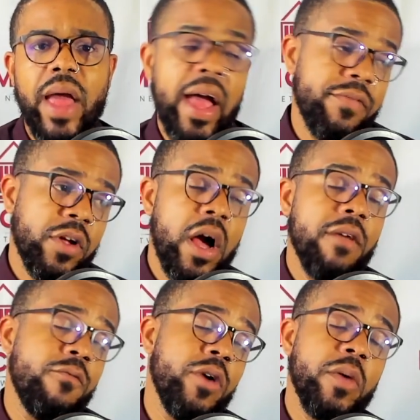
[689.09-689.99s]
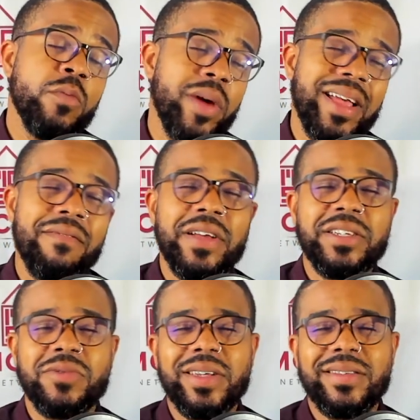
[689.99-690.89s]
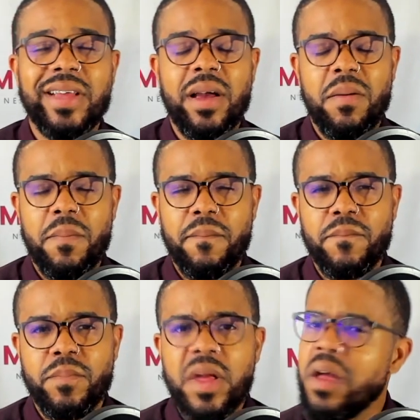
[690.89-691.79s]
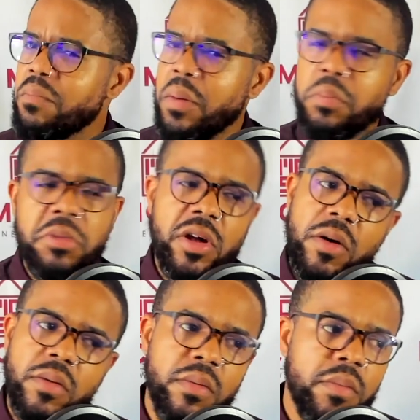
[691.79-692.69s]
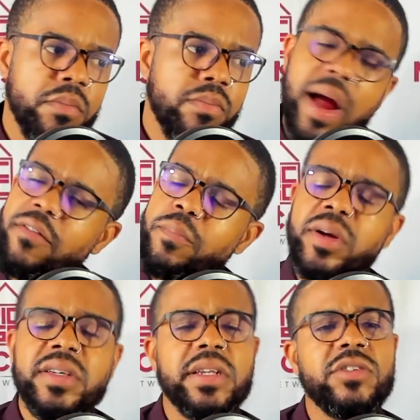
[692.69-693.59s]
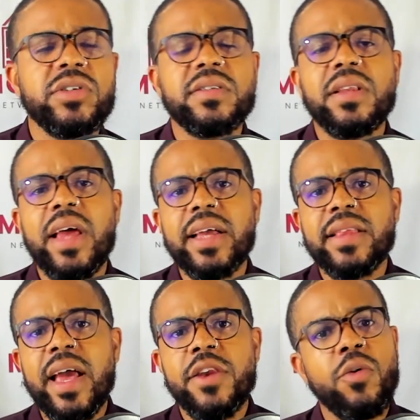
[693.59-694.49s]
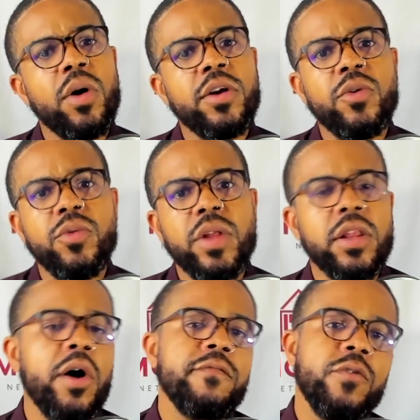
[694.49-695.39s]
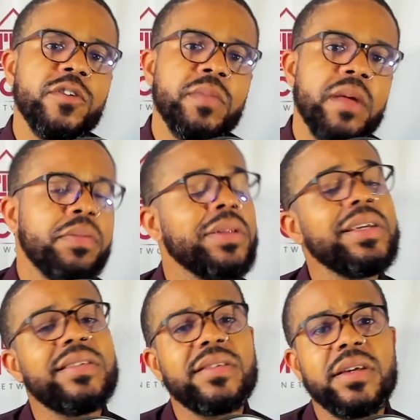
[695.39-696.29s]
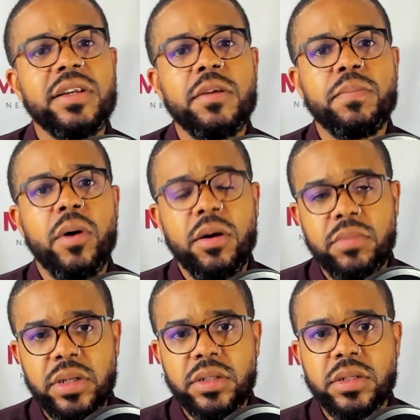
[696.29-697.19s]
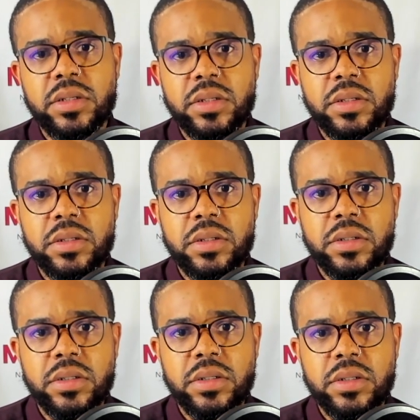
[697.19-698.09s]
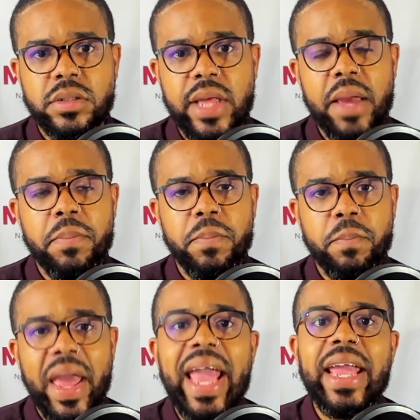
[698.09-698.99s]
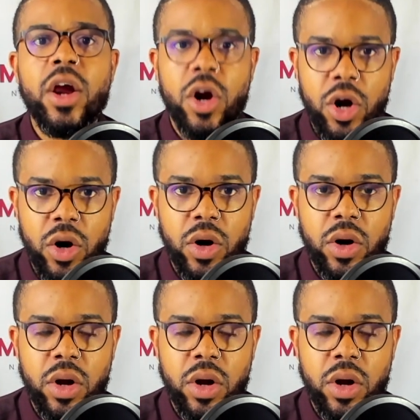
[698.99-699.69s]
after California was bringing conviction rates down. But, you know, private prison industry doesn't like that, nor do the law enforcement and police departments that pay her,